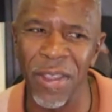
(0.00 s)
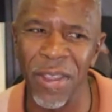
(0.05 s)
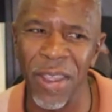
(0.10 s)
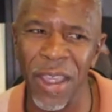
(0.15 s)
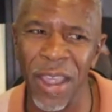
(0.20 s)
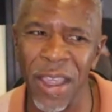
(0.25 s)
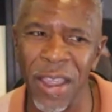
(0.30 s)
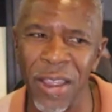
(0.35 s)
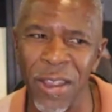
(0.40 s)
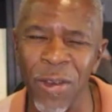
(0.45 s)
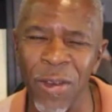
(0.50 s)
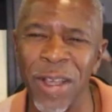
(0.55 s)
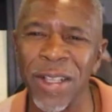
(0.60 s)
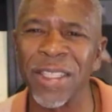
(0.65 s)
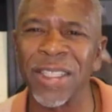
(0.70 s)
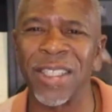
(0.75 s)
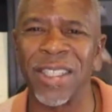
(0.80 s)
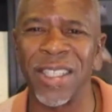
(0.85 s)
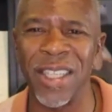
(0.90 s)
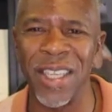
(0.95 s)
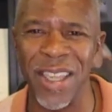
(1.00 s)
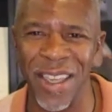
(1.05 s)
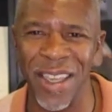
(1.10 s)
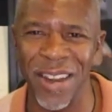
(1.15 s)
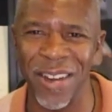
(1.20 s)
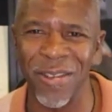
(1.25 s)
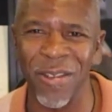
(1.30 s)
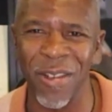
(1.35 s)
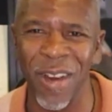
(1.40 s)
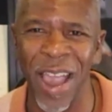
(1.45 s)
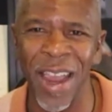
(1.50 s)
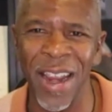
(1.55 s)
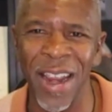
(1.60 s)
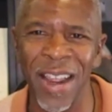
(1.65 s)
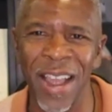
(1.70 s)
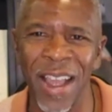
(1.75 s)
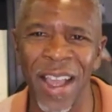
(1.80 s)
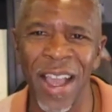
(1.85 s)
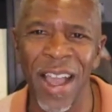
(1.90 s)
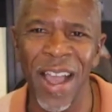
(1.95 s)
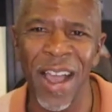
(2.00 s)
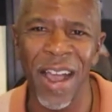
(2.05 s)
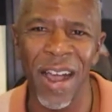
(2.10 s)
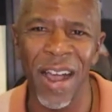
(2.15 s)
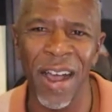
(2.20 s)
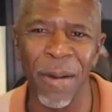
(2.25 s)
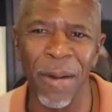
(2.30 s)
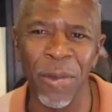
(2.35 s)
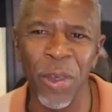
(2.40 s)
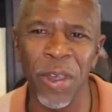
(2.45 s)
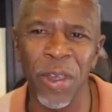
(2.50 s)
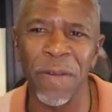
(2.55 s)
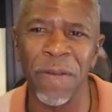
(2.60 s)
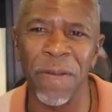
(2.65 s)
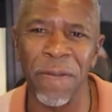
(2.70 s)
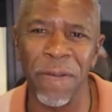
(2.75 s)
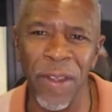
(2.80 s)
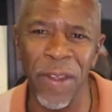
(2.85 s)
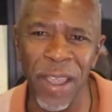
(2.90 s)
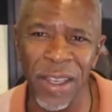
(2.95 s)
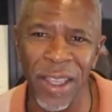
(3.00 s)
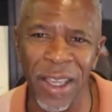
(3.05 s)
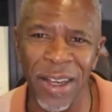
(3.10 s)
you could see it, right? You could feel it.